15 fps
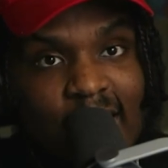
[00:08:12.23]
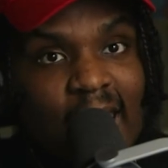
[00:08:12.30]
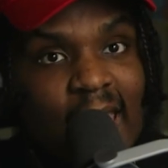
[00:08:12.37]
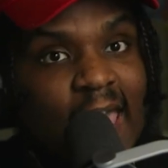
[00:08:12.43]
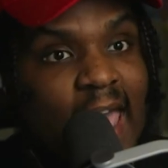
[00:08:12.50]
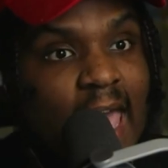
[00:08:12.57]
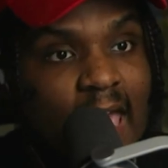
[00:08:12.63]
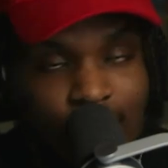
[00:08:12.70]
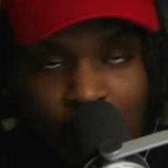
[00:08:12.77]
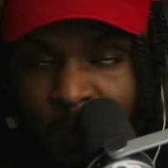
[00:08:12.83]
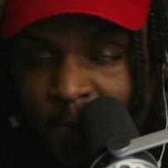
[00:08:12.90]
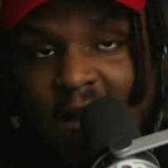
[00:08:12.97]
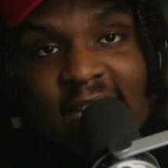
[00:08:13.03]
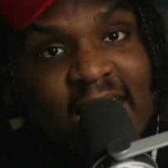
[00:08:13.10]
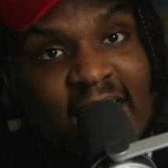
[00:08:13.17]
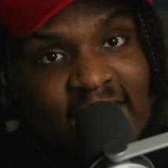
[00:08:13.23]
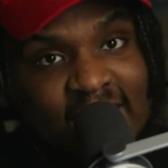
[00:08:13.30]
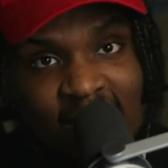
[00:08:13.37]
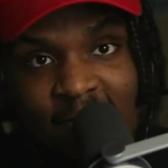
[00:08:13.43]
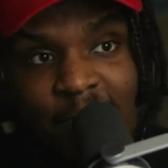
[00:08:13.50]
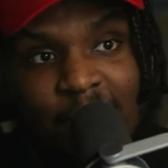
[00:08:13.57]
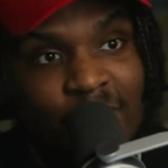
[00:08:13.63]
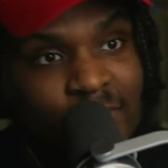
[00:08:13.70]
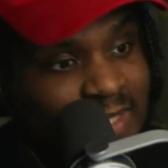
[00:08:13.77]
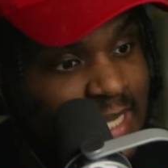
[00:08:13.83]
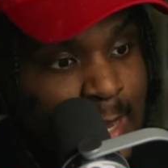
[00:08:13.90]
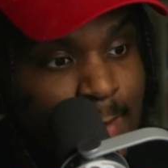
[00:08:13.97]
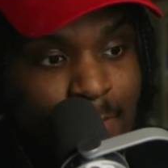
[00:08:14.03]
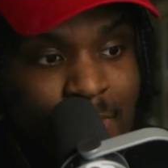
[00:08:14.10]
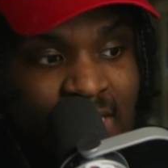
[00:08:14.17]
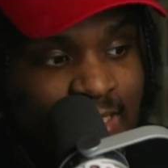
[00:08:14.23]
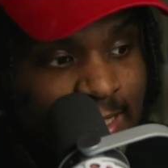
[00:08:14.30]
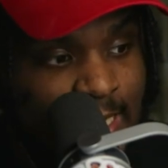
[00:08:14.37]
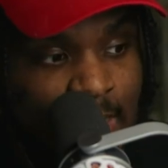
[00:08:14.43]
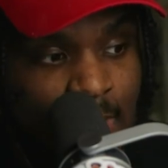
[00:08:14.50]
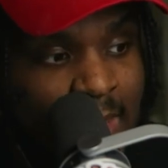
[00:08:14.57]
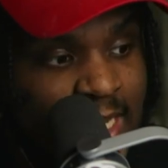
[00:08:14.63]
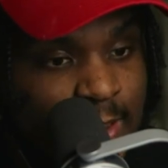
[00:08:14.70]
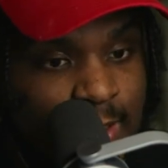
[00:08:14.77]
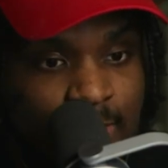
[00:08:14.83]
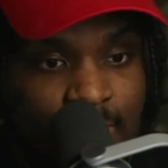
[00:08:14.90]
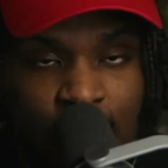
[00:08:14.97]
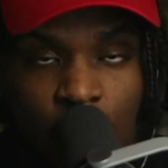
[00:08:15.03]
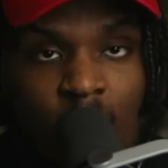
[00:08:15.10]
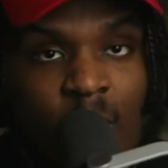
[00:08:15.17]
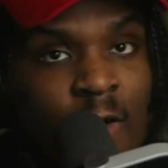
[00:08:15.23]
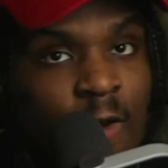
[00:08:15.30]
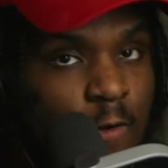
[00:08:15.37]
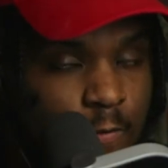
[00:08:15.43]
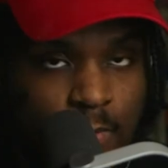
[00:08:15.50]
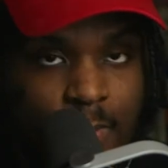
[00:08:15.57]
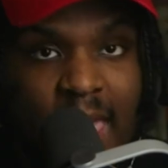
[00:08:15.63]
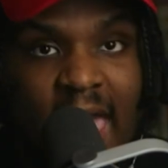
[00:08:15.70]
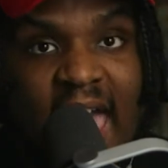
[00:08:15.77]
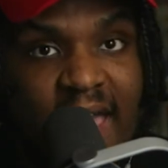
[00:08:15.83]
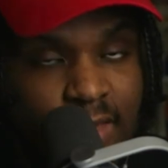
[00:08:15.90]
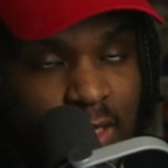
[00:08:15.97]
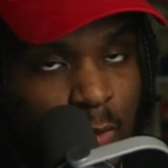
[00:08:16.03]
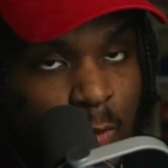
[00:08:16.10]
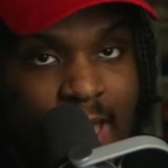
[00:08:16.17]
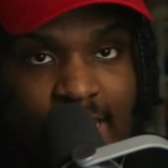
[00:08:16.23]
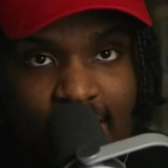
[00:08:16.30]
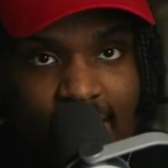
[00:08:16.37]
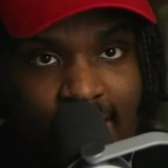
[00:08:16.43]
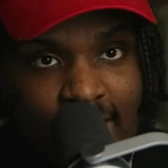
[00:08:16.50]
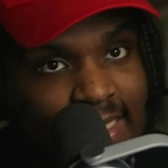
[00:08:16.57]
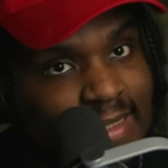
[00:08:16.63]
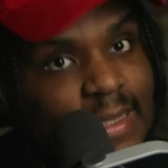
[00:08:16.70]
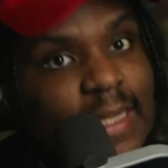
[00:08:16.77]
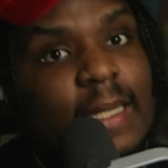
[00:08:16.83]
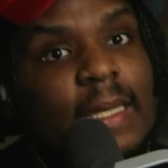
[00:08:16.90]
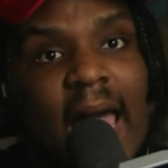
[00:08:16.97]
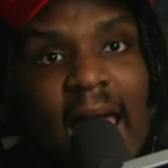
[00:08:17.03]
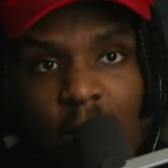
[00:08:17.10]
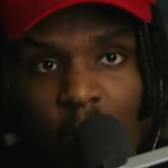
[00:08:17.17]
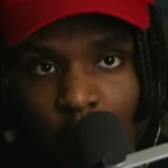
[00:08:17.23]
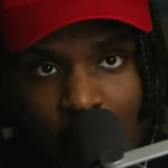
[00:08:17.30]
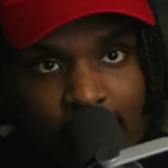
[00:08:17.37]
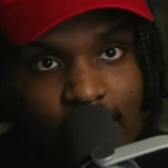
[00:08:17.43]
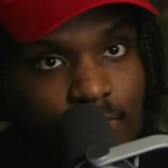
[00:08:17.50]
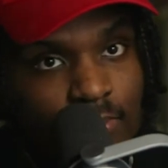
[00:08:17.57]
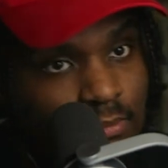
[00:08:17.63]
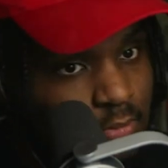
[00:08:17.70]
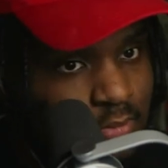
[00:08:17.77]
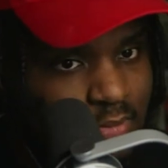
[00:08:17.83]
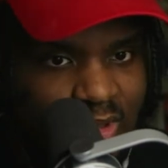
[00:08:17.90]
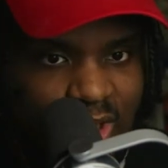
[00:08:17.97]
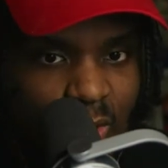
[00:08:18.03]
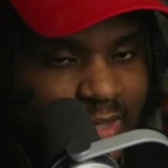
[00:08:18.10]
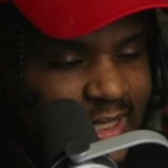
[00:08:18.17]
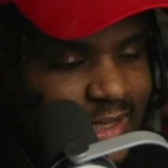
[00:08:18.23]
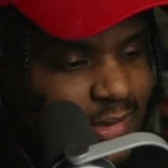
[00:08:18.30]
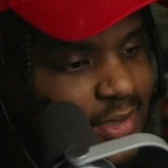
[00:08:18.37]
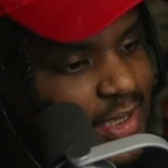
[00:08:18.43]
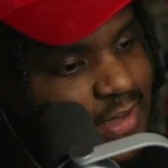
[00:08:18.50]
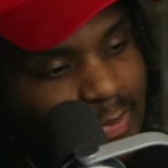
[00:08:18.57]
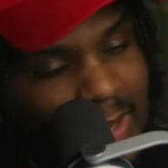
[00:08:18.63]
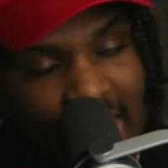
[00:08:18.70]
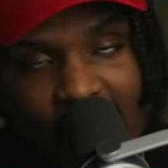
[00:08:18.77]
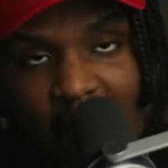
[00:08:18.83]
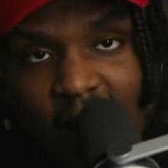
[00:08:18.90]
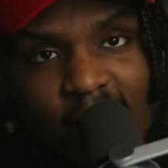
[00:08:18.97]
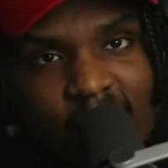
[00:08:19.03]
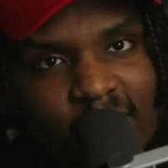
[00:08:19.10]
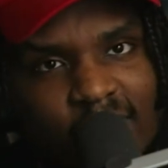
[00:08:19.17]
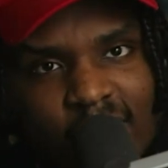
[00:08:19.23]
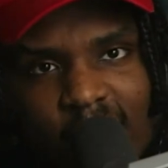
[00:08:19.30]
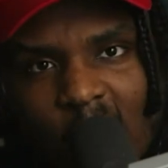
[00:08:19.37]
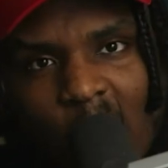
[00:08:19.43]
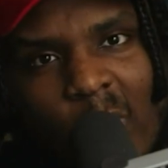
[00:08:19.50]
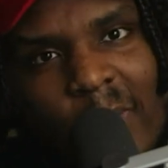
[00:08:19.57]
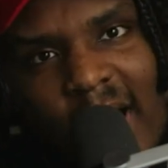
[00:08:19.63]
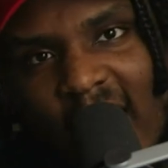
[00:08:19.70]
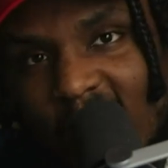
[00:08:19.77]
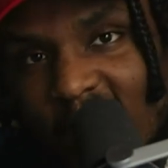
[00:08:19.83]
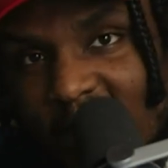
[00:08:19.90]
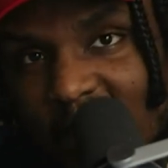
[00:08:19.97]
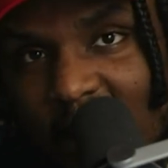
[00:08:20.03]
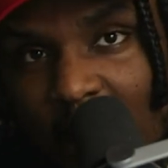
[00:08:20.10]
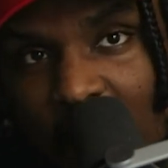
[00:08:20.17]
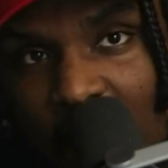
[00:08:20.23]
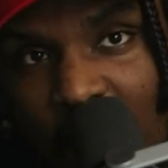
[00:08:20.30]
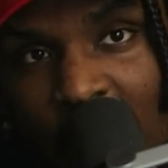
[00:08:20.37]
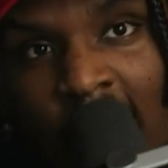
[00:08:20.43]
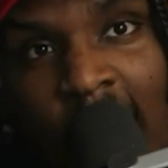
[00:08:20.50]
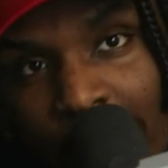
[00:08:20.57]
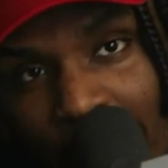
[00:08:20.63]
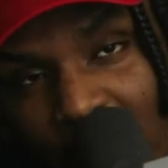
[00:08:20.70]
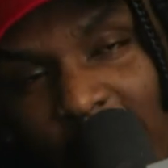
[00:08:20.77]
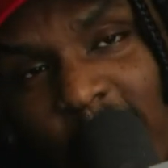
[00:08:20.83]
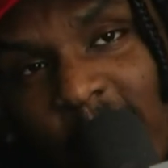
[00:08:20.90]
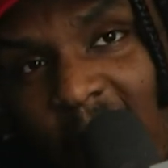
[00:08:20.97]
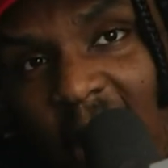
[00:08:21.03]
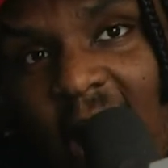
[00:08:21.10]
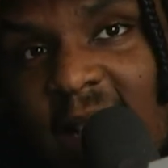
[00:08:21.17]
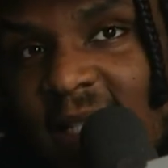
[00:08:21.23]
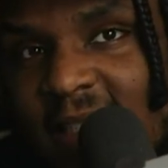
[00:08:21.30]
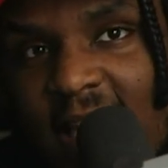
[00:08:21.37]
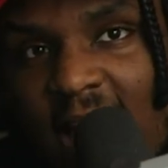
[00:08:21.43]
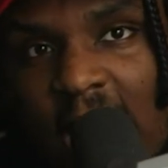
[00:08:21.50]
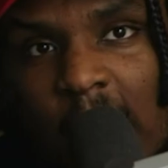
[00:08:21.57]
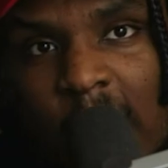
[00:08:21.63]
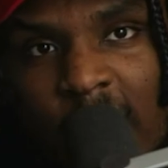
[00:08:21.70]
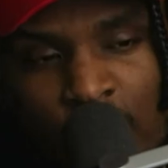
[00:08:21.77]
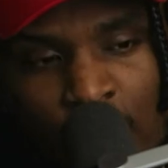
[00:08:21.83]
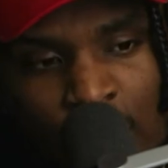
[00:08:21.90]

Everybody has the same punch animations, from heavyweight to lightweight. So it's just bad. Don't buy this game. Maybe buy this game if you want to